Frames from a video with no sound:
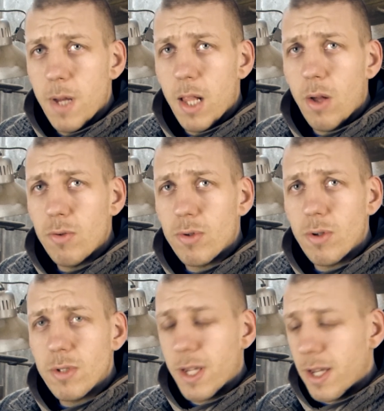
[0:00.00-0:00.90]
Hello,
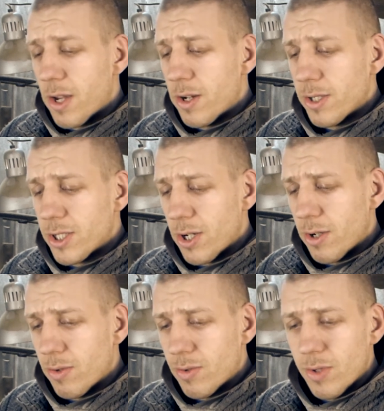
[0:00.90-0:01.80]
Trollsky here.
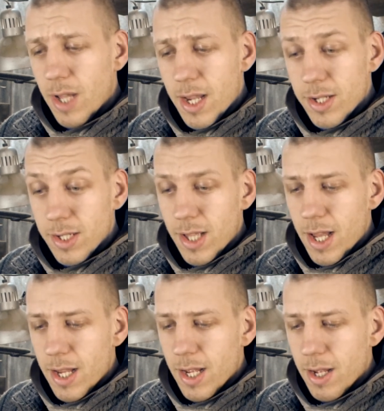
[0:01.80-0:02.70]
So today is the
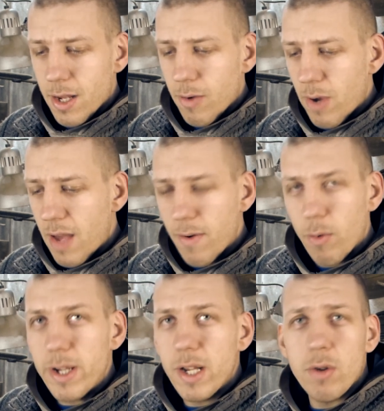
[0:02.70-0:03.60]
day we have a
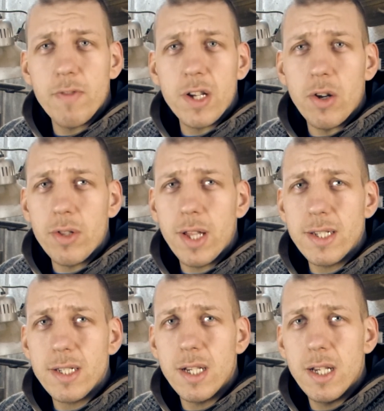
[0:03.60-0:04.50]
winner of the
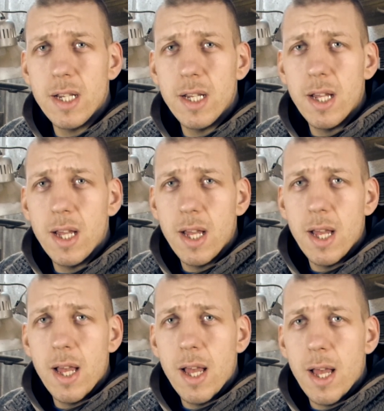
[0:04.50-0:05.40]
contest.
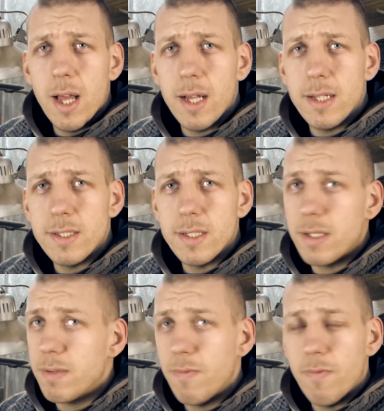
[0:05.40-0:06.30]
And
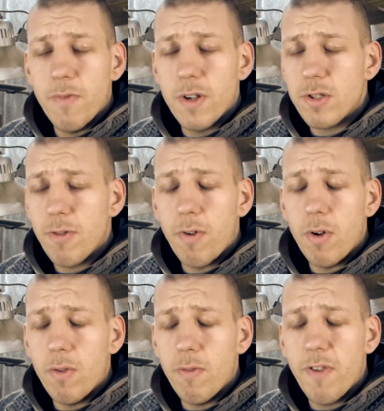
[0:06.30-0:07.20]
first of
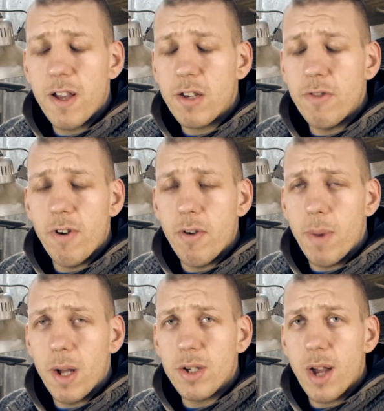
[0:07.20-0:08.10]
all, thank you very
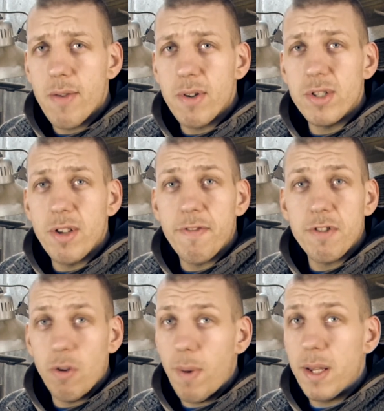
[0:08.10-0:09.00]
much. I received
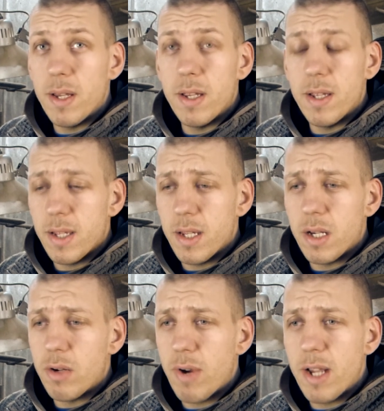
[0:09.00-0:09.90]
so many
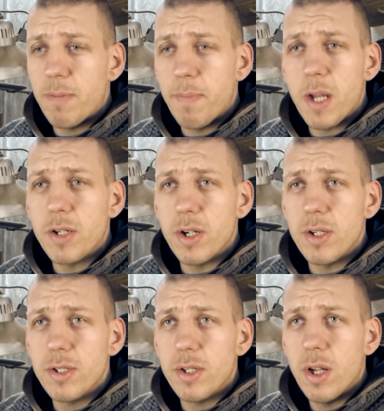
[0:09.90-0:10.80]
great
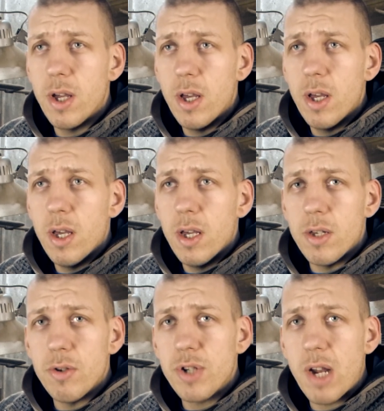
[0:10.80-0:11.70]
pictures
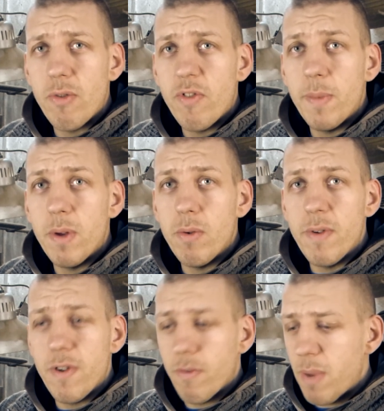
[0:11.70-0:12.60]
you share with me,
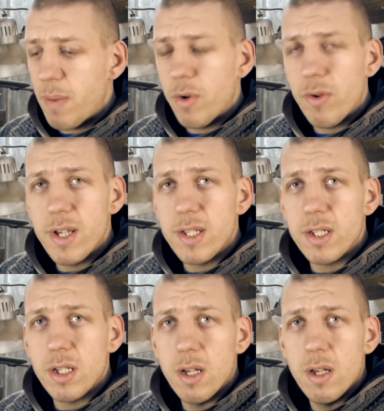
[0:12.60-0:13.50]
with your
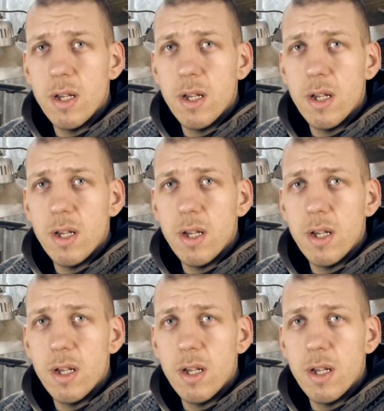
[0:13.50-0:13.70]
memories,